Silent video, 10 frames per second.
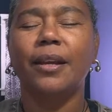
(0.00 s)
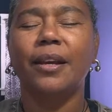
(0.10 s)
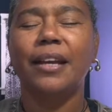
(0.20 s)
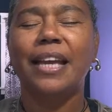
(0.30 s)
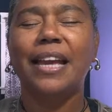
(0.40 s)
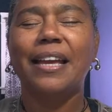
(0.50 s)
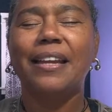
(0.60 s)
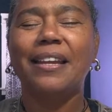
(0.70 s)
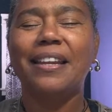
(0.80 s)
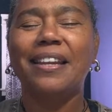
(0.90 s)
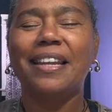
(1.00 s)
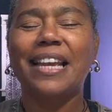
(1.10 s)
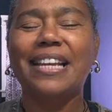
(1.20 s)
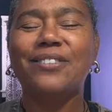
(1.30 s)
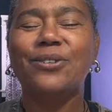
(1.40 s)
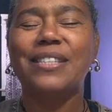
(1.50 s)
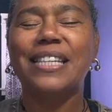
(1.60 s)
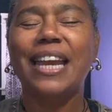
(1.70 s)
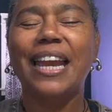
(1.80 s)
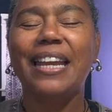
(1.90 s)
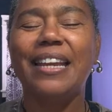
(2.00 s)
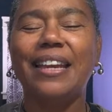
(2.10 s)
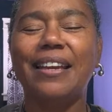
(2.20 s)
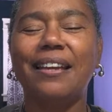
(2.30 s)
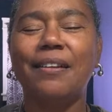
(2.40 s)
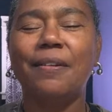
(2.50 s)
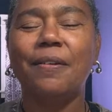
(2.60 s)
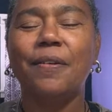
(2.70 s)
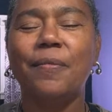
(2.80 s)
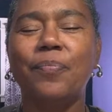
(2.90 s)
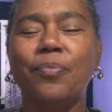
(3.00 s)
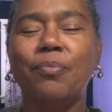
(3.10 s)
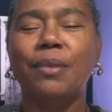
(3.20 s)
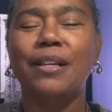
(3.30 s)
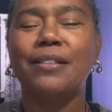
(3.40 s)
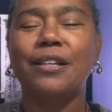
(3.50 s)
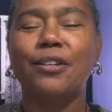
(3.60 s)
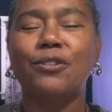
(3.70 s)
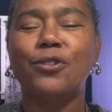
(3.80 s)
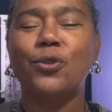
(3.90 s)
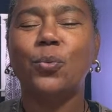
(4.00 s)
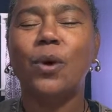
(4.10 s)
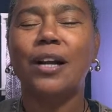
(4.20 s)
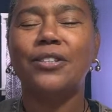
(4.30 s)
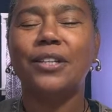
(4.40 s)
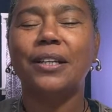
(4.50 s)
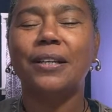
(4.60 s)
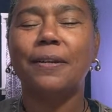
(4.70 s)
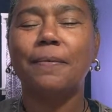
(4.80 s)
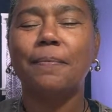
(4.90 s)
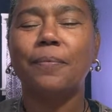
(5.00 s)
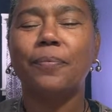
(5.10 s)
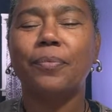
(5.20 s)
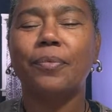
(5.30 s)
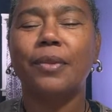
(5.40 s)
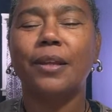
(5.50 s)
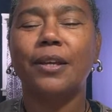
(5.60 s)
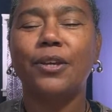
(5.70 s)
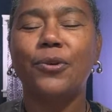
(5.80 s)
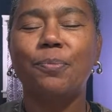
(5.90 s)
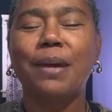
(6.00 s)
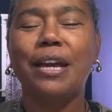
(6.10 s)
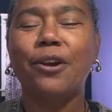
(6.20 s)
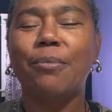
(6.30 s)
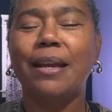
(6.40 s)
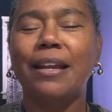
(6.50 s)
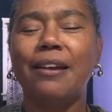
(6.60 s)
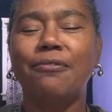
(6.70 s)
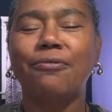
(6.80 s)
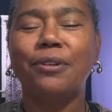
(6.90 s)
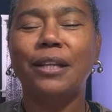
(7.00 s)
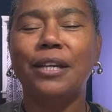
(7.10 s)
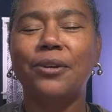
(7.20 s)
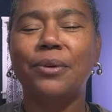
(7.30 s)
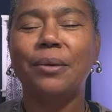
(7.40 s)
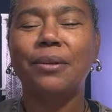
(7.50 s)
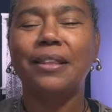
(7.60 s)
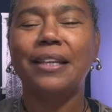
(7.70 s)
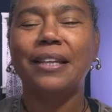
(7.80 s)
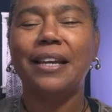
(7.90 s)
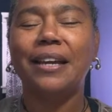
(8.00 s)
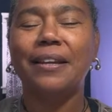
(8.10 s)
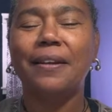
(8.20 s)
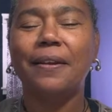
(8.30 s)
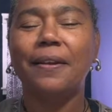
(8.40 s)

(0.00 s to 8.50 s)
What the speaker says: Again, entertaining it means that you're just watching it. You may or may not fully agree with it yet,